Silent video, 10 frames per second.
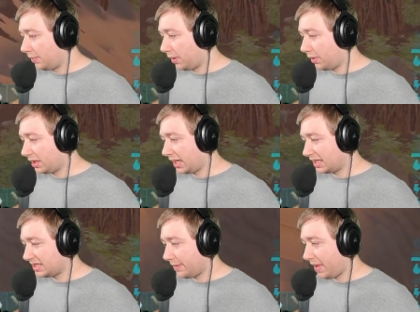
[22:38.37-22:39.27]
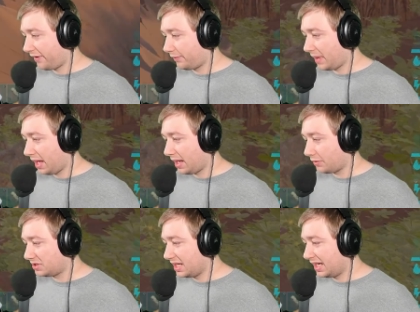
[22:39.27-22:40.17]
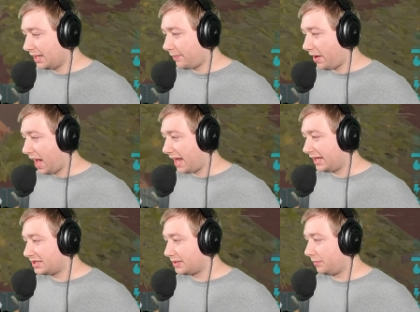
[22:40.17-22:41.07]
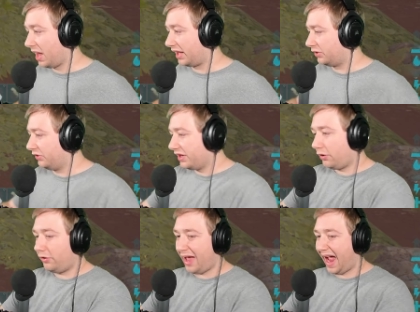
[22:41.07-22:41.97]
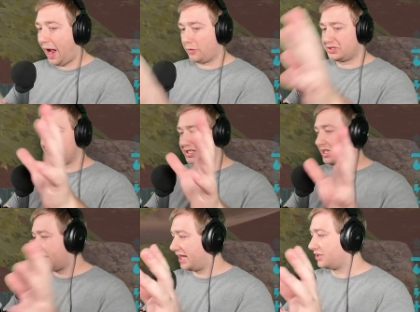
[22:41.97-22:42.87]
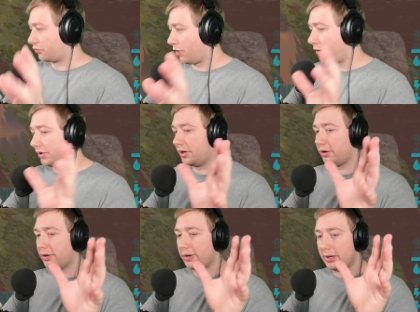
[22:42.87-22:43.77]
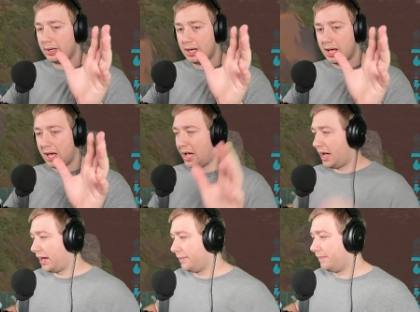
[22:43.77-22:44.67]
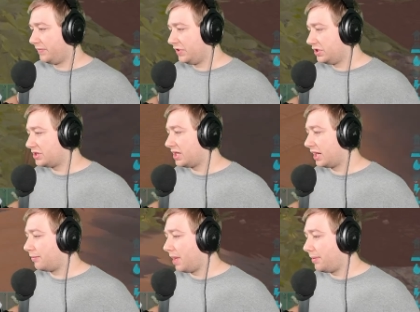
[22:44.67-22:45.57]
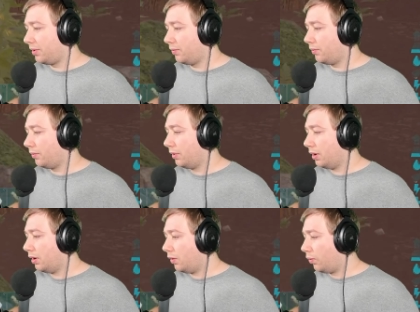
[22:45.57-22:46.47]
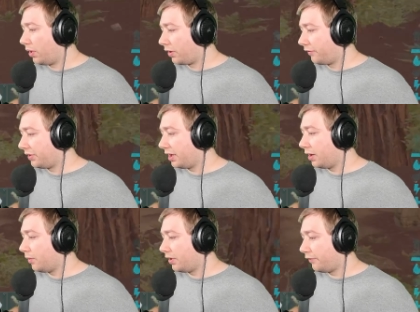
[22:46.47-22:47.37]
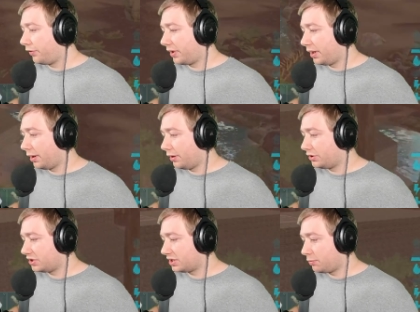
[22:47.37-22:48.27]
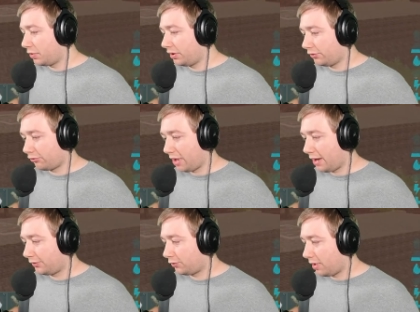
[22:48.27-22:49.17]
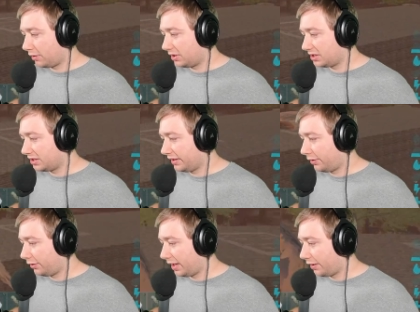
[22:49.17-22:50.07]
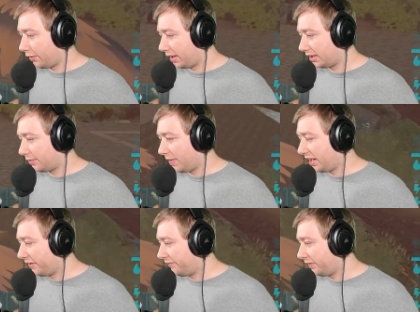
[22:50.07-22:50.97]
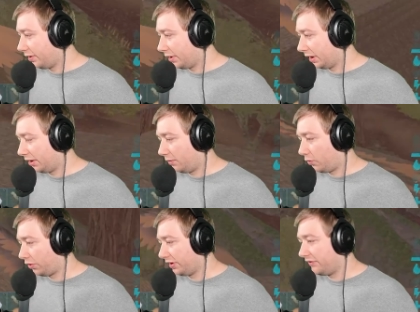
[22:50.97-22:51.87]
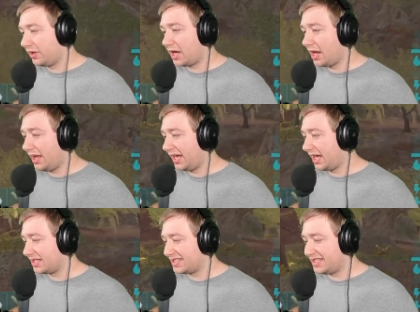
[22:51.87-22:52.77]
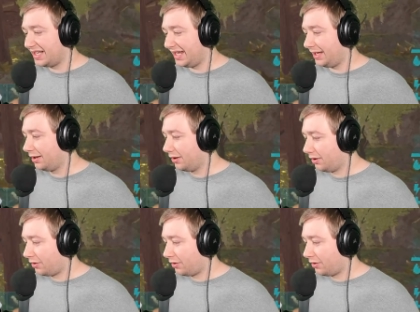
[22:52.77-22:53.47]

But I want to take a step back from that. And I was thinking about adding some like little houses and things around here. Just like maybe one over there, just sprinkled around throughout this little area to make it feel a little more lived in, kind of like a city.